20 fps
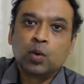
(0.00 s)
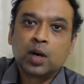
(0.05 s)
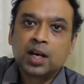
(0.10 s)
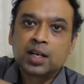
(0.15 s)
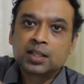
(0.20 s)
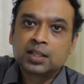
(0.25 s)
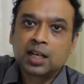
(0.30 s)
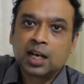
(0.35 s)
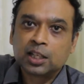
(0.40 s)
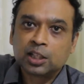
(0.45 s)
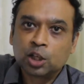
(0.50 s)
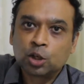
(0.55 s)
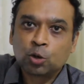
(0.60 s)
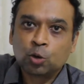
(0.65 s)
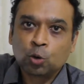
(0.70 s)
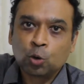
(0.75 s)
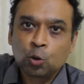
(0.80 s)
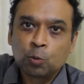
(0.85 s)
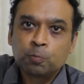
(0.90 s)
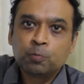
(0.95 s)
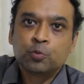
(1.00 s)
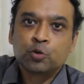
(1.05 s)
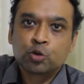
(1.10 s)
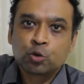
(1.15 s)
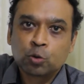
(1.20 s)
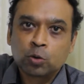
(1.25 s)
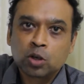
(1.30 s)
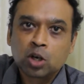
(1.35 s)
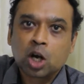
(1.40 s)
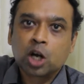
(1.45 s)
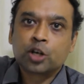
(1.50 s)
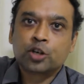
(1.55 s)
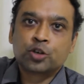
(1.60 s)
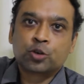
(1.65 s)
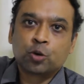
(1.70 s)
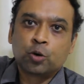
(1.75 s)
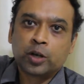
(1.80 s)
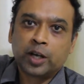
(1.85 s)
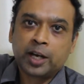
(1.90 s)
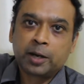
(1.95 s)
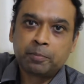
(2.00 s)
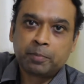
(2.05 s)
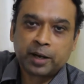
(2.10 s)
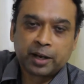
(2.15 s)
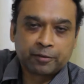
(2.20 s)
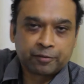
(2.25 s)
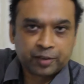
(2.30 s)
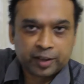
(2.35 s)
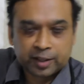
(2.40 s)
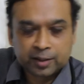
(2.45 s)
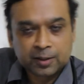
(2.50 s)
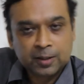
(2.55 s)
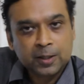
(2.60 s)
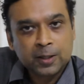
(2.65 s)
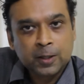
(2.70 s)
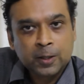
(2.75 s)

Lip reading: where the other group should not show any benefit.